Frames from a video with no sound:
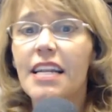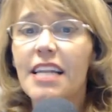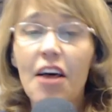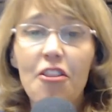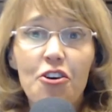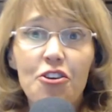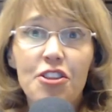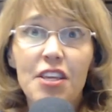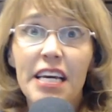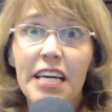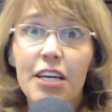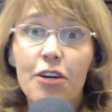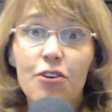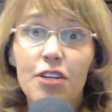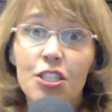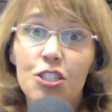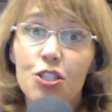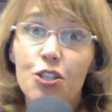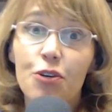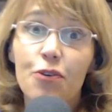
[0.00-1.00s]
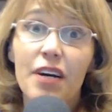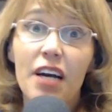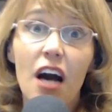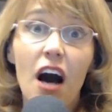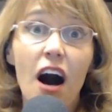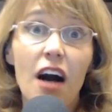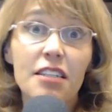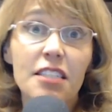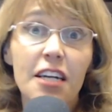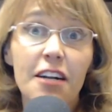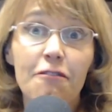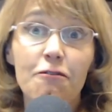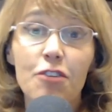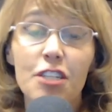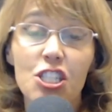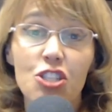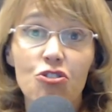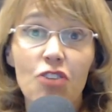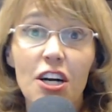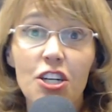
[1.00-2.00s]
Another thing you can do in cognitive
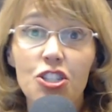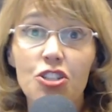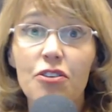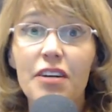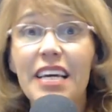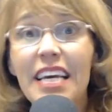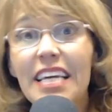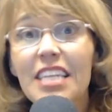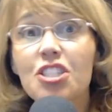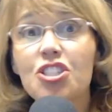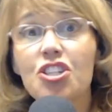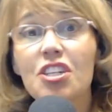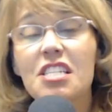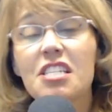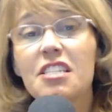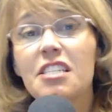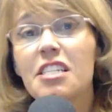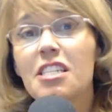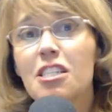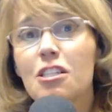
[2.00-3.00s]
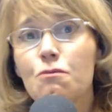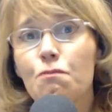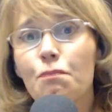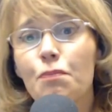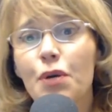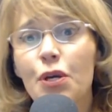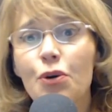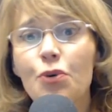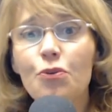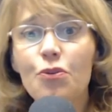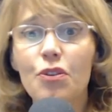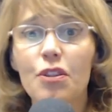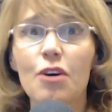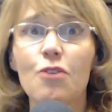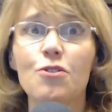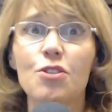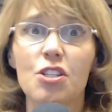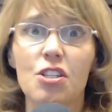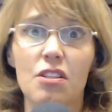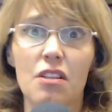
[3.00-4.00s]
restructuring is just dispute
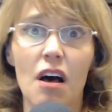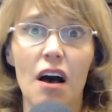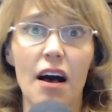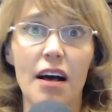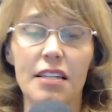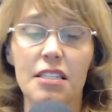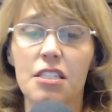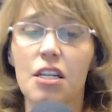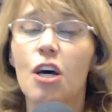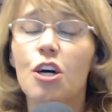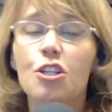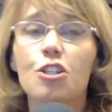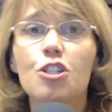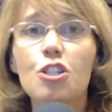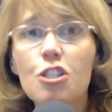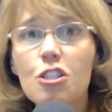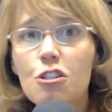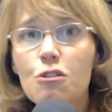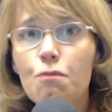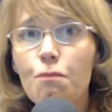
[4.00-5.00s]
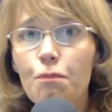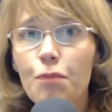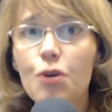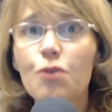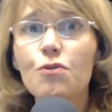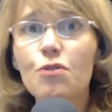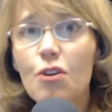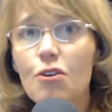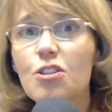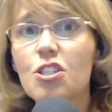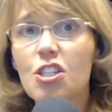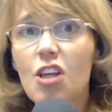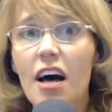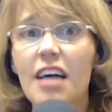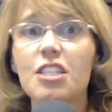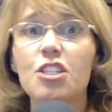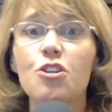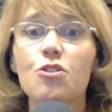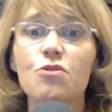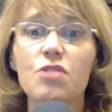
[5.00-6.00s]
those thoughts. Dispute those
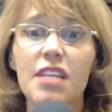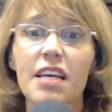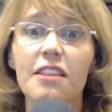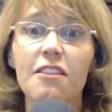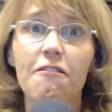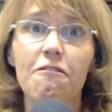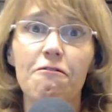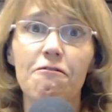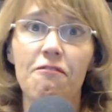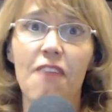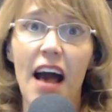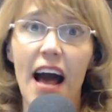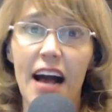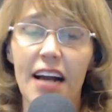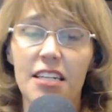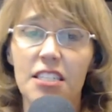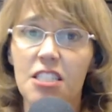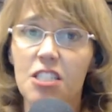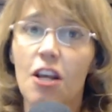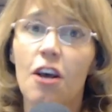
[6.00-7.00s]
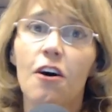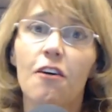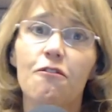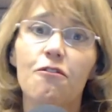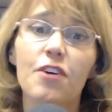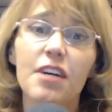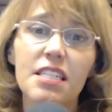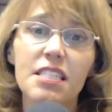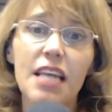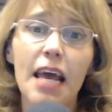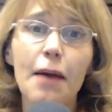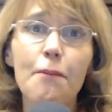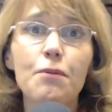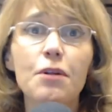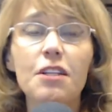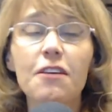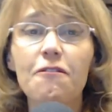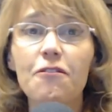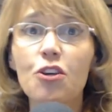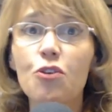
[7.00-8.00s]
thoughts using the facts. For
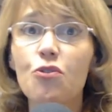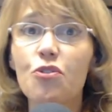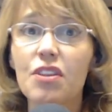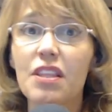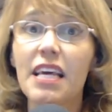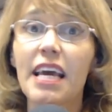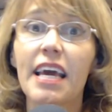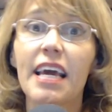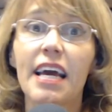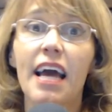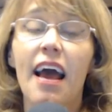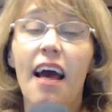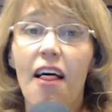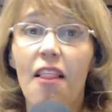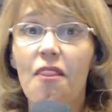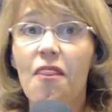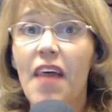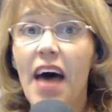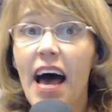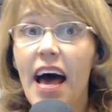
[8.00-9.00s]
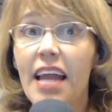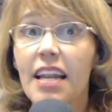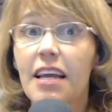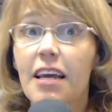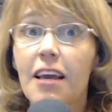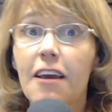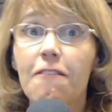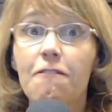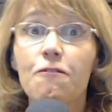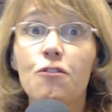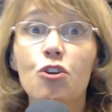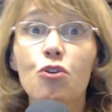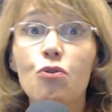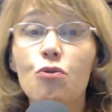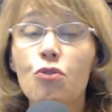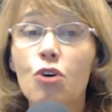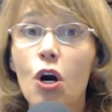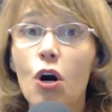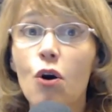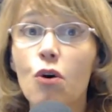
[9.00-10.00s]
example, if you think that if
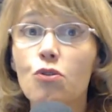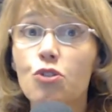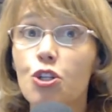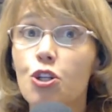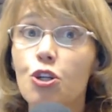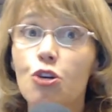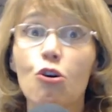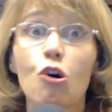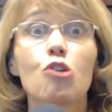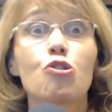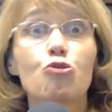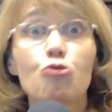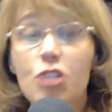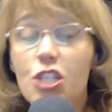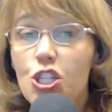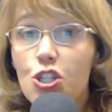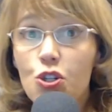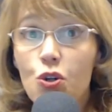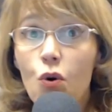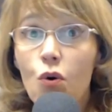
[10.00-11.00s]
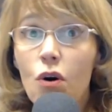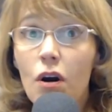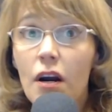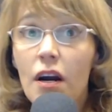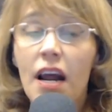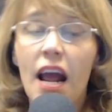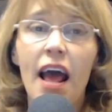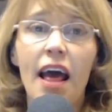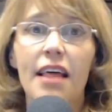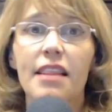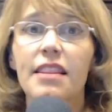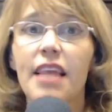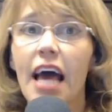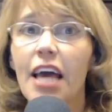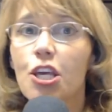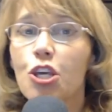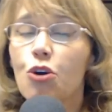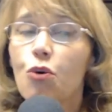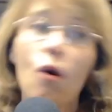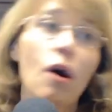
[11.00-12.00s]
you go to the grocery store
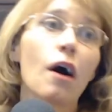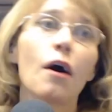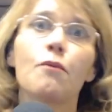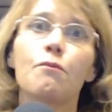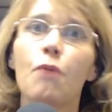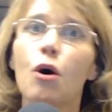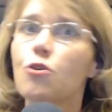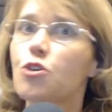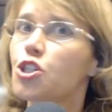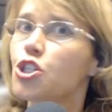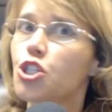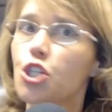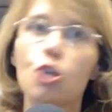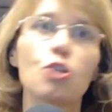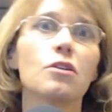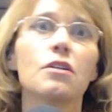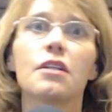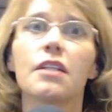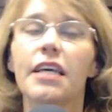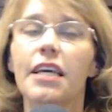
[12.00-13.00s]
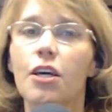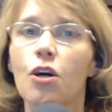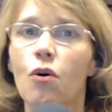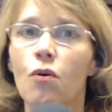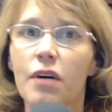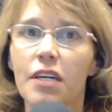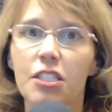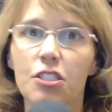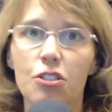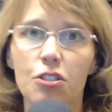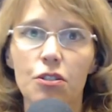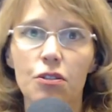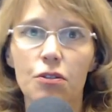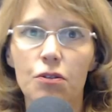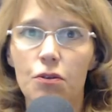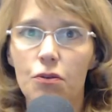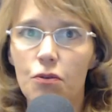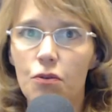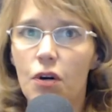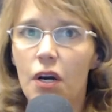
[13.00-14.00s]
that you are most certainly going
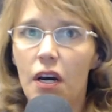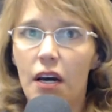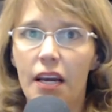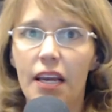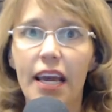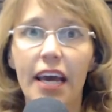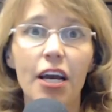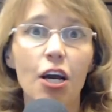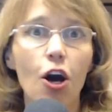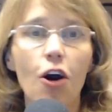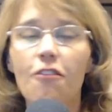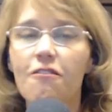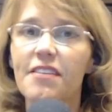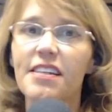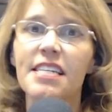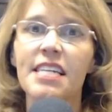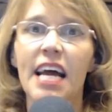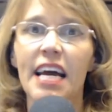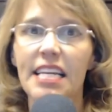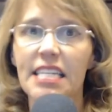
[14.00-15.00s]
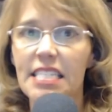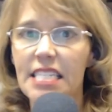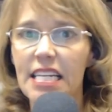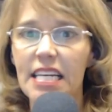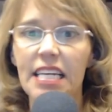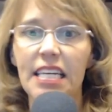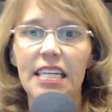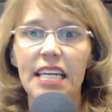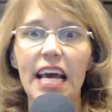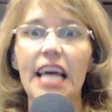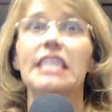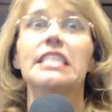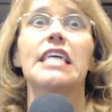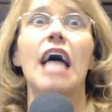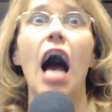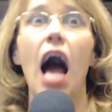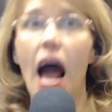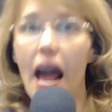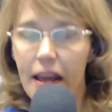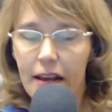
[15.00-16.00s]
to get COVID nineteen and
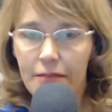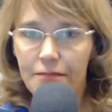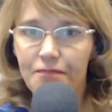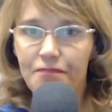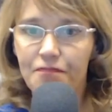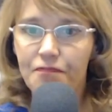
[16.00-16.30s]
die.